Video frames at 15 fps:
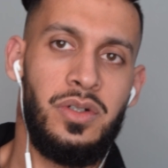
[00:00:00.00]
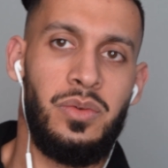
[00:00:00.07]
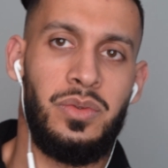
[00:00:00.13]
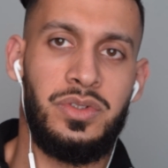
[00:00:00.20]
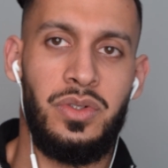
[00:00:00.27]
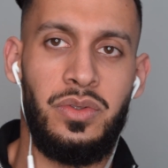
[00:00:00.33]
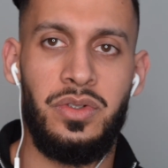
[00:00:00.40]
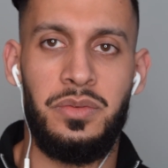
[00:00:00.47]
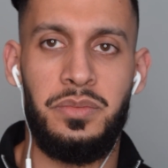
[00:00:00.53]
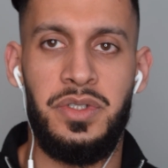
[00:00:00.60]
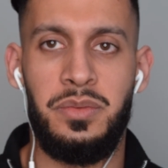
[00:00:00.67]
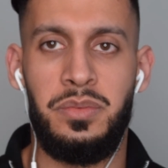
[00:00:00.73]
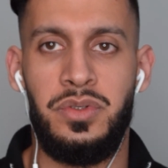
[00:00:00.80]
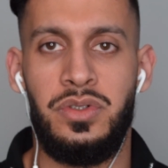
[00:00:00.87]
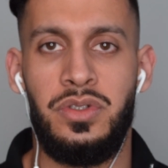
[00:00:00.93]
What's going on,
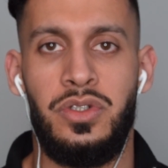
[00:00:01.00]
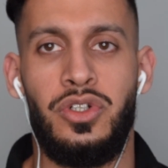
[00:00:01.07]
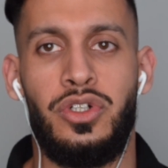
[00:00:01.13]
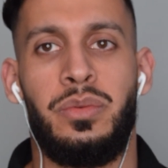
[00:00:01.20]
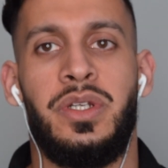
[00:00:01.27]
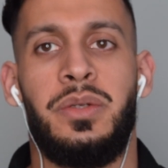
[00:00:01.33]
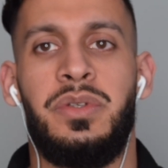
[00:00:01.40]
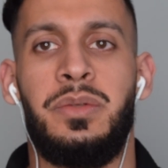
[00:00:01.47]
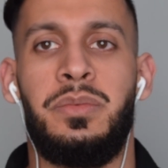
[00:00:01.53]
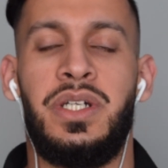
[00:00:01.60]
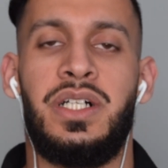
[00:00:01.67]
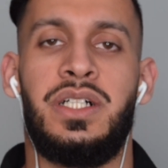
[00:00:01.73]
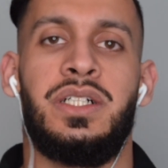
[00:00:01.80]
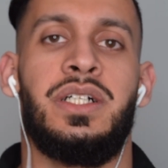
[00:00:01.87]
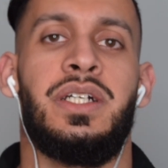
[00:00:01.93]
people? Luke
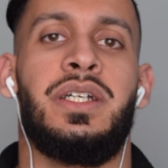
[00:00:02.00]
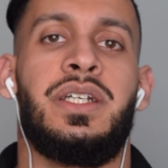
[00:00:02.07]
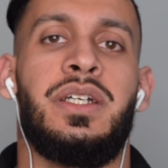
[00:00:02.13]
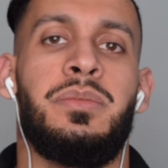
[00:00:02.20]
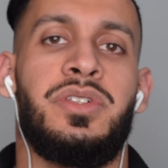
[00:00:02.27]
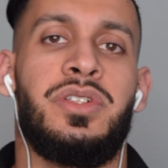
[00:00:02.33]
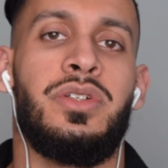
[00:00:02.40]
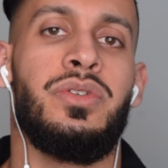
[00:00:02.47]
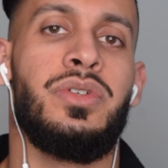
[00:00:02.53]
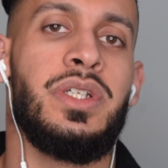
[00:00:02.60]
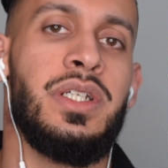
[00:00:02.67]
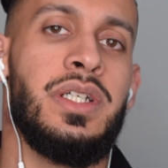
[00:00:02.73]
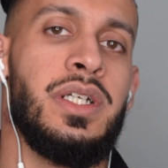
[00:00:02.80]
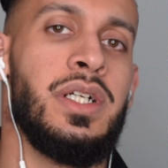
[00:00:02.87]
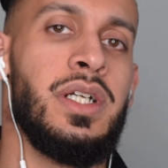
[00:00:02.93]
Nabibia, aka Mr.
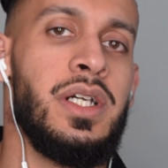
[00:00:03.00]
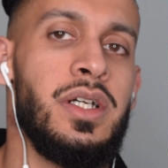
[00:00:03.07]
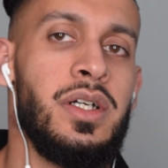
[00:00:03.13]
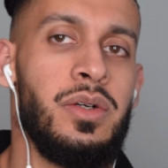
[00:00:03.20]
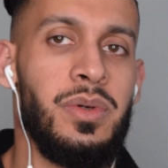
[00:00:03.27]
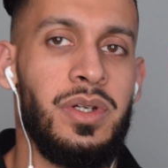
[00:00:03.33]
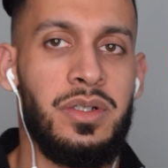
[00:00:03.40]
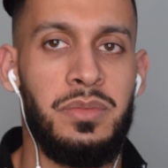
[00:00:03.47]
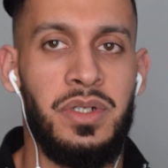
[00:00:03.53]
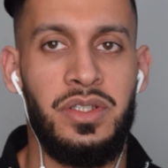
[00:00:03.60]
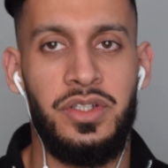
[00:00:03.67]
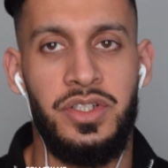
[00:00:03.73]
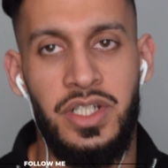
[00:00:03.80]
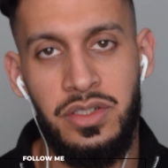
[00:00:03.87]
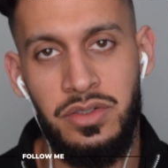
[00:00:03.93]
Lukey. Welcome back
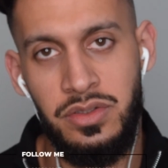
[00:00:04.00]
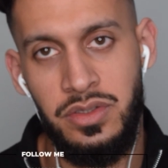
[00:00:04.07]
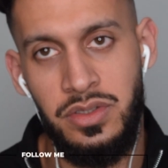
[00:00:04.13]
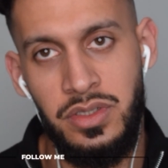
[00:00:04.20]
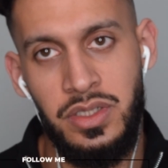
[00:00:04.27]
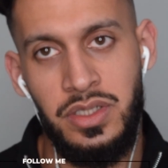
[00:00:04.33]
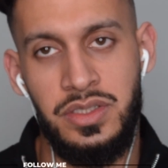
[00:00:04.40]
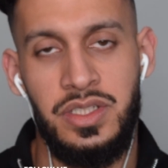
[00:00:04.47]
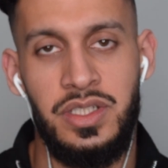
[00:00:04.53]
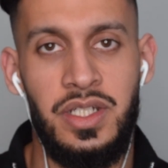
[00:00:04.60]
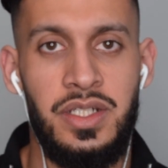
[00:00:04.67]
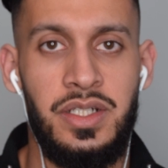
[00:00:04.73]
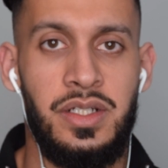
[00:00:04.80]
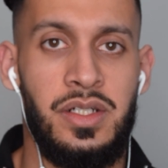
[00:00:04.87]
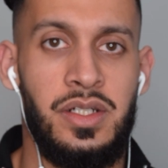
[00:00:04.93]
to the channel. And
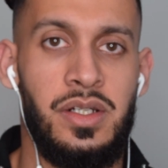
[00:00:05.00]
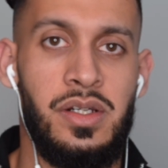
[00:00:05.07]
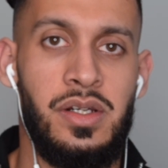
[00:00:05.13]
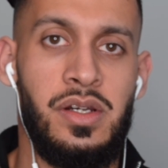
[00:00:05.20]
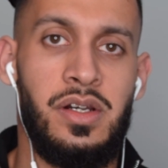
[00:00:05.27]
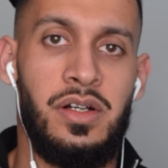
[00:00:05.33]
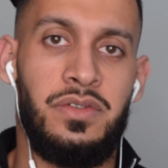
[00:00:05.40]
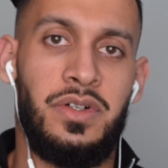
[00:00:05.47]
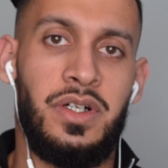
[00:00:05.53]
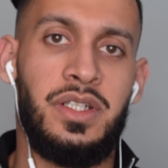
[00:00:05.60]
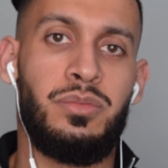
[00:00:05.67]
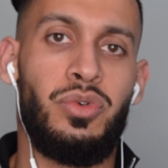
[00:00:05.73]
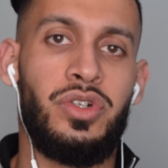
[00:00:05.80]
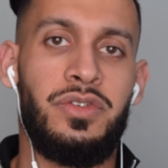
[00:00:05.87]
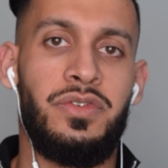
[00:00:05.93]
today,
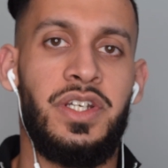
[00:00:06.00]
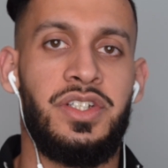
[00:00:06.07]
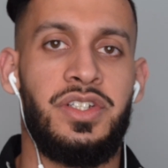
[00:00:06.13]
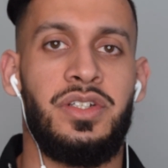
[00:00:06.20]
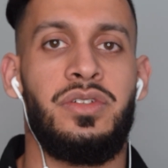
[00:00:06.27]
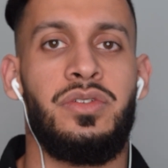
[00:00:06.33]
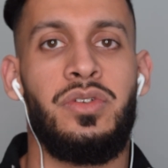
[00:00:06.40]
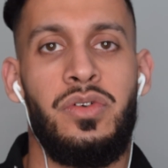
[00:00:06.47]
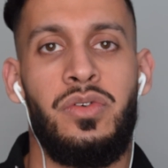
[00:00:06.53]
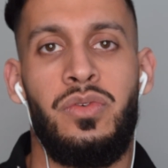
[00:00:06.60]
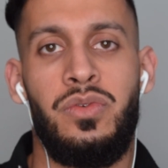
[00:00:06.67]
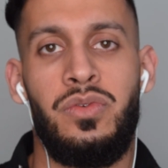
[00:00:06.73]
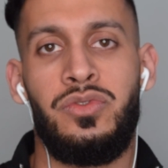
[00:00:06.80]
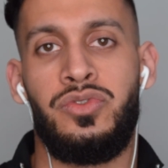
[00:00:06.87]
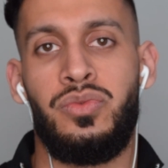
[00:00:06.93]
finding motivation
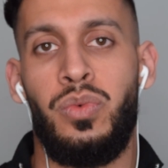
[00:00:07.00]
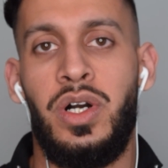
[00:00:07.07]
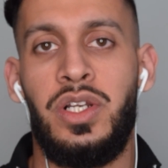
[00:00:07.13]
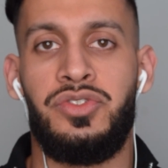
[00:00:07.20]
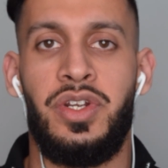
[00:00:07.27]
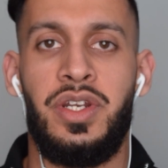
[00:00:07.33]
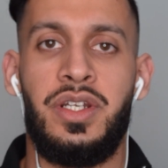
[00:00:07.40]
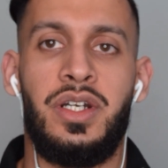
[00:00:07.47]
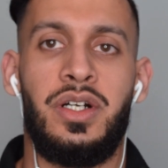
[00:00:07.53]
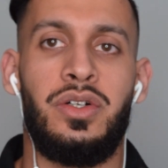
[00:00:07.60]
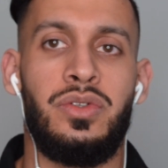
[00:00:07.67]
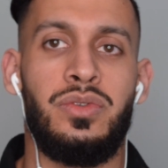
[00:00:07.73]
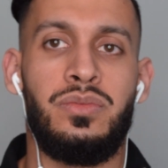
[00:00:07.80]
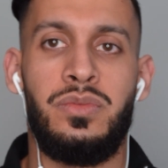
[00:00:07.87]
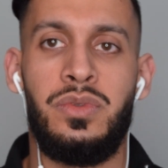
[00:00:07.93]
while training at
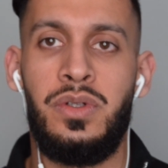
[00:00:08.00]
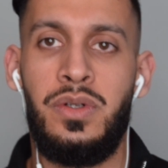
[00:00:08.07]
home.